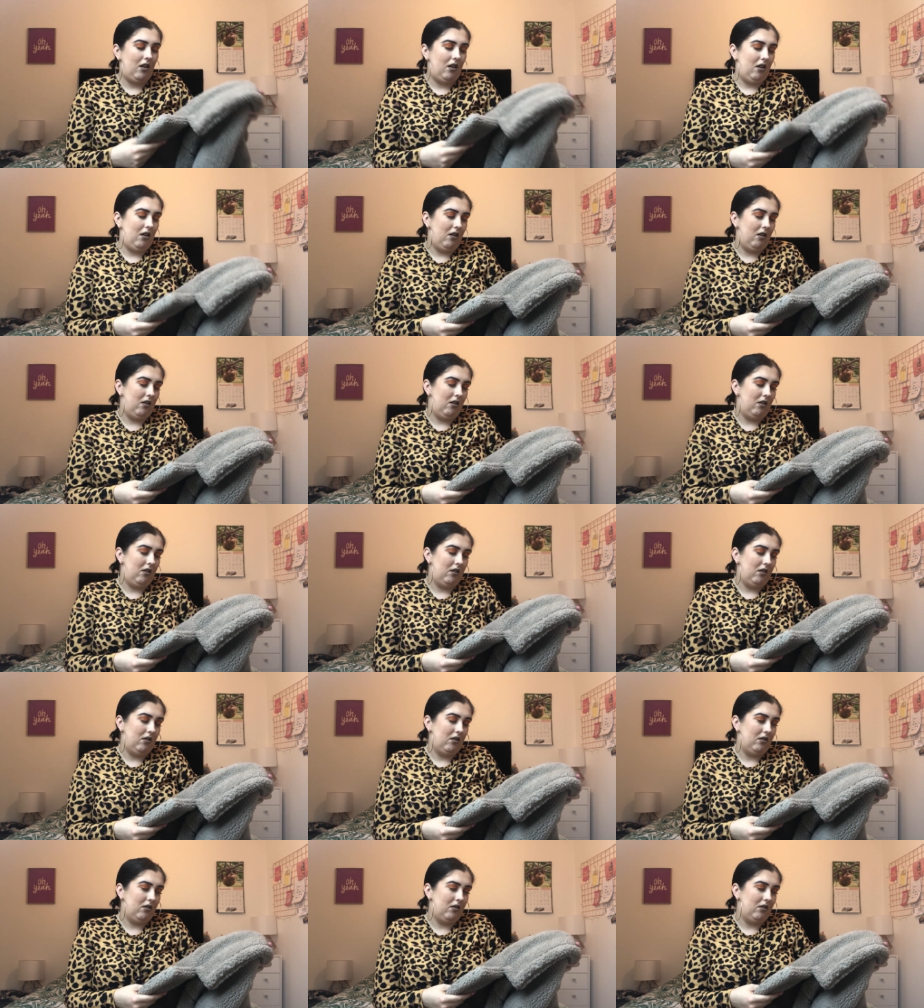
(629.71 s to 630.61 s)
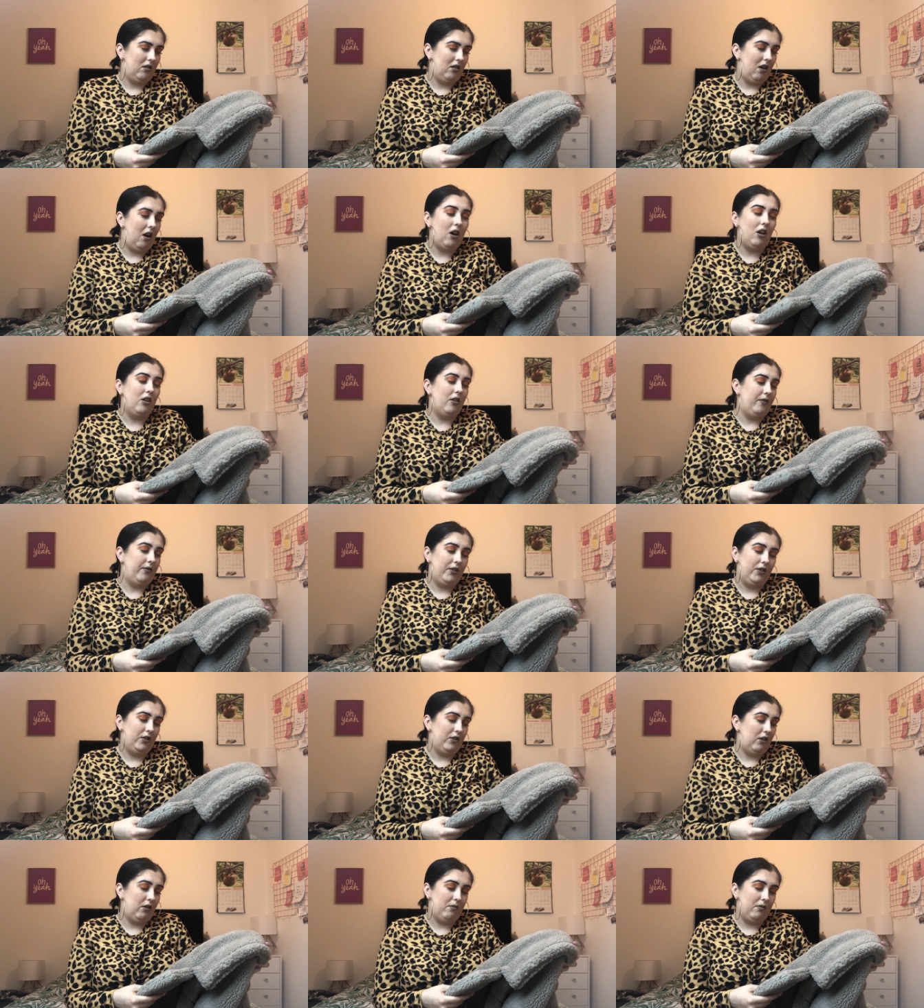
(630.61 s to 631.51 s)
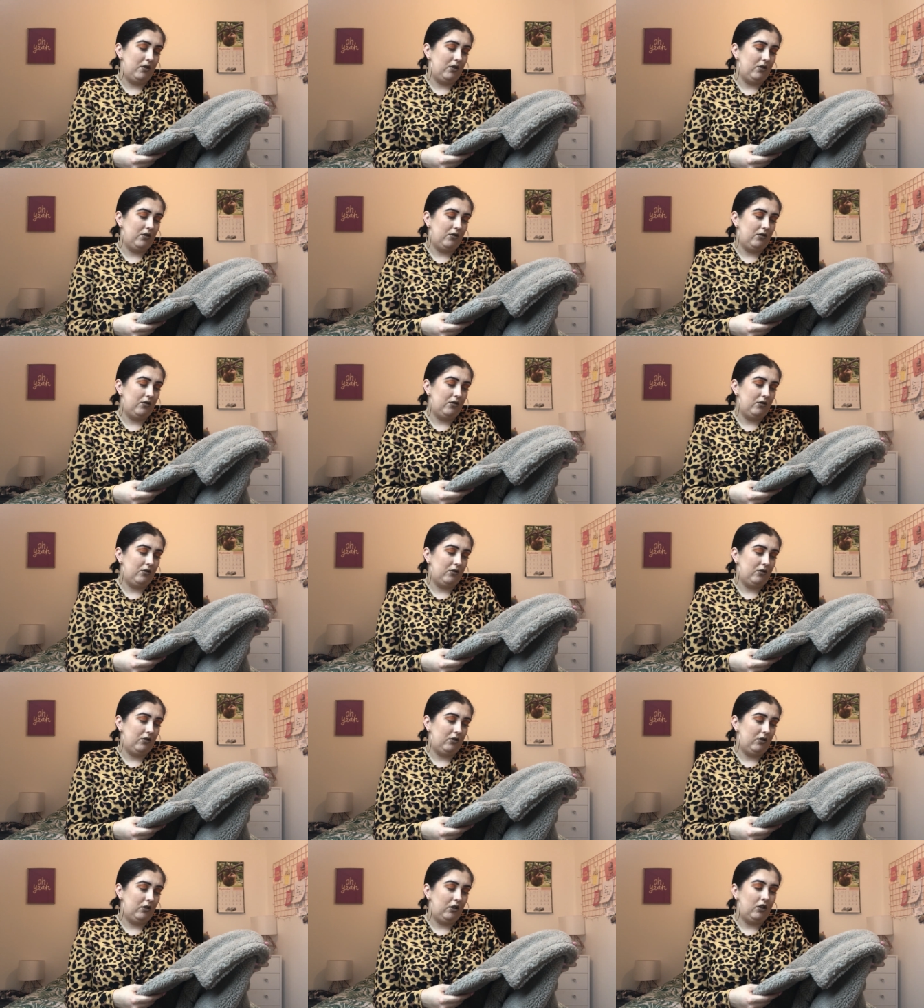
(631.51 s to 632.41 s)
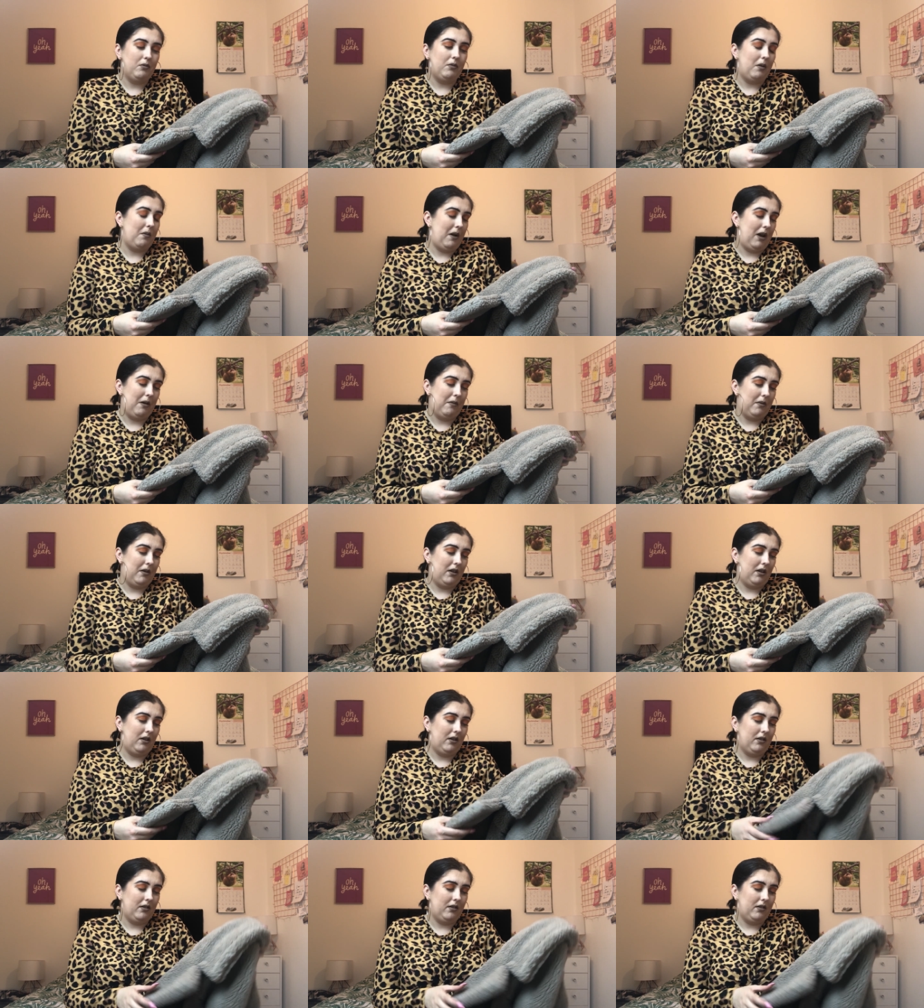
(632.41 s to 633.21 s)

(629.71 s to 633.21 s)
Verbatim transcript: Oh, I love you so much, my baby.